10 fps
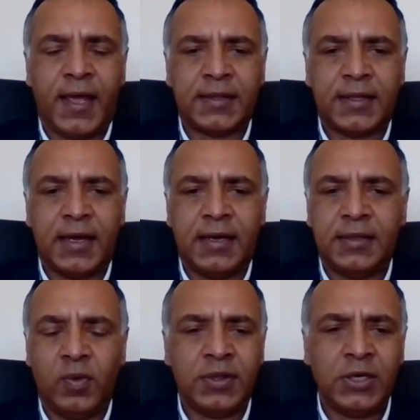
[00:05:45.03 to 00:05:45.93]
that
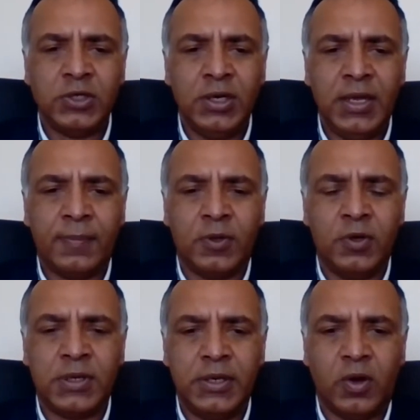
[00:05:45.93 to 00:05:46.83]
there was actually
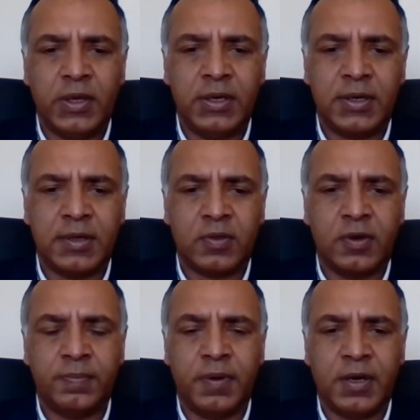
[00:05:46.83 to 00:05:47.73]
absolutely no interest
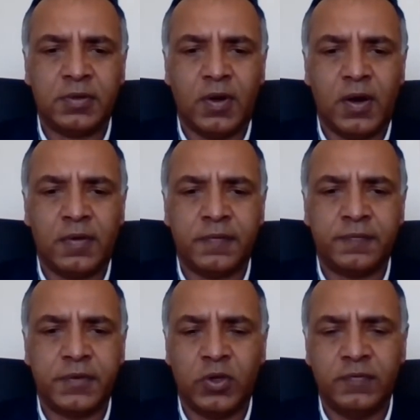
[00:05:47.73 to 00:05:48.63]
on the part
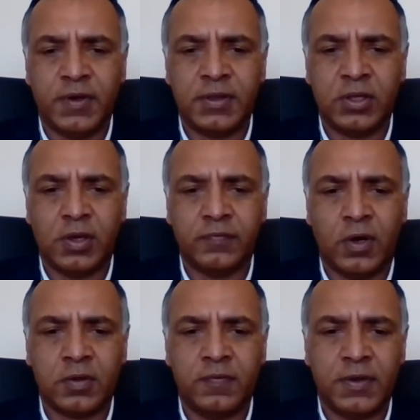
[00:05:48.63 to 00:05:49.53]
of the University
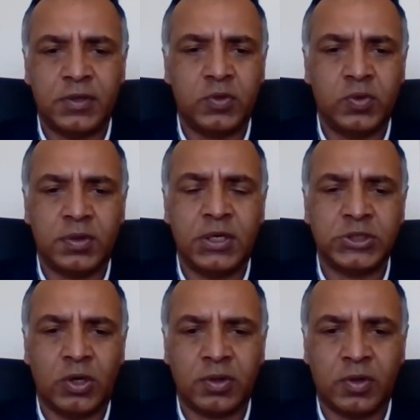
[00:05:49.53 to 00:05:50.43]
of Oxford to
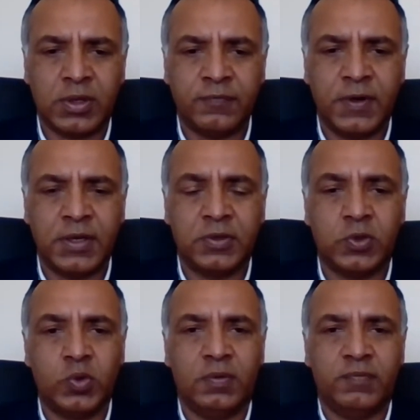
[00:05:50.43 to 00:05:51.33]
search out South Africa
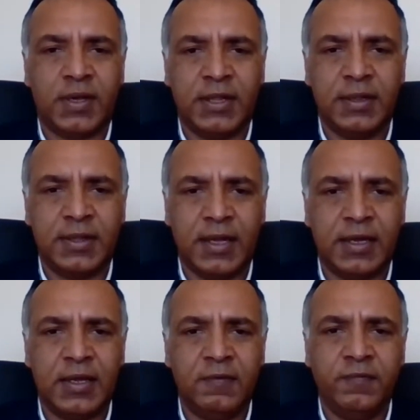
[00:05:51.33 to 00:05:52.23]
to do a vaccine
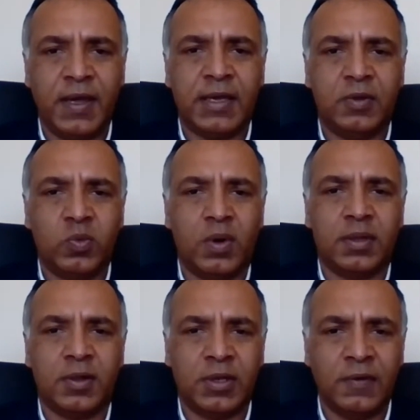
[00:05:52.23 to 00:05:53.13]
study. In fact, it
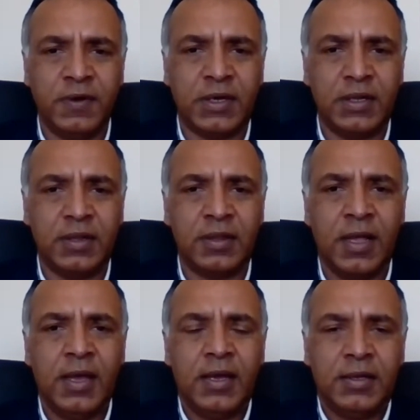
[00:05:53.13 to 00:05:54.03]
was South
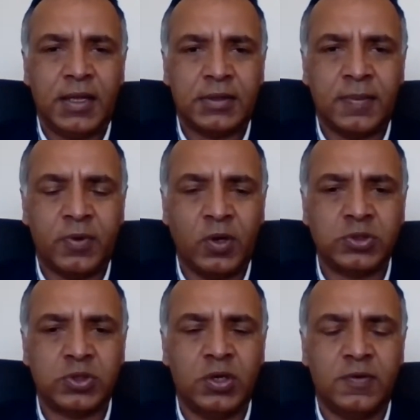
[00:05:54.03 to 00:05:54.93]
Africans that
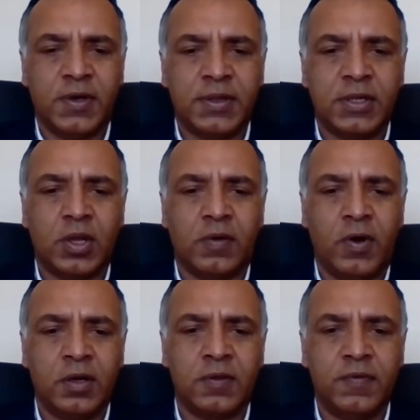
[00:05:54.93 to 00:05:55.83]
approached the University of
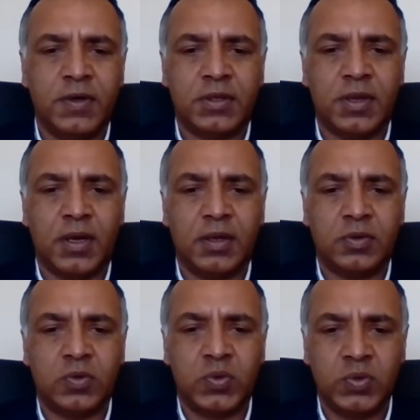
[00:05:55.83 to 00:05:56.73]
Oxford
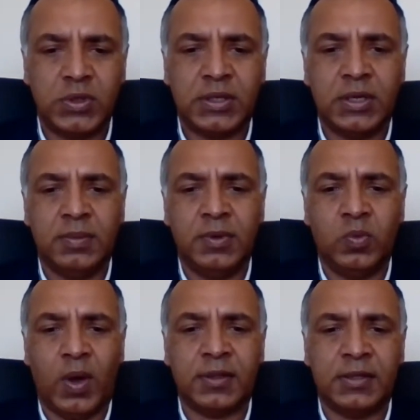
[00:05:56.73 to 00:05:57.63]
to
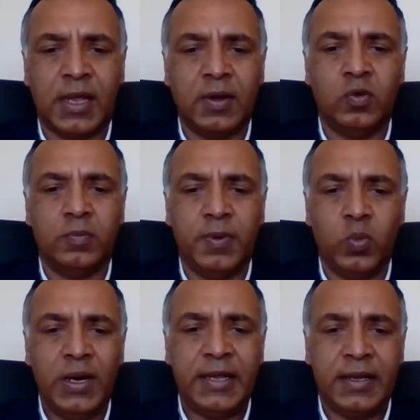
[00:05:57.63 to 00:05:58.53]
determine whether they would be
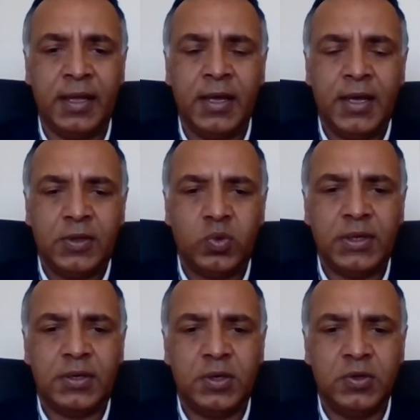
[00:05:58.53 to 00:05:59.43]
willing to
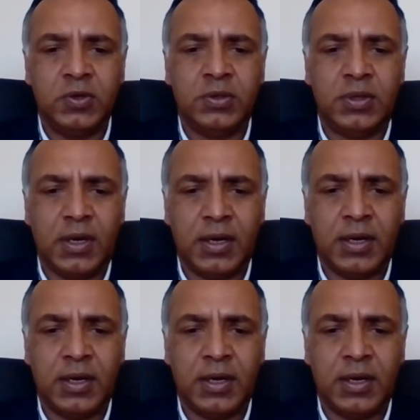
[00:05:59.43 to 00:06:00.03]
include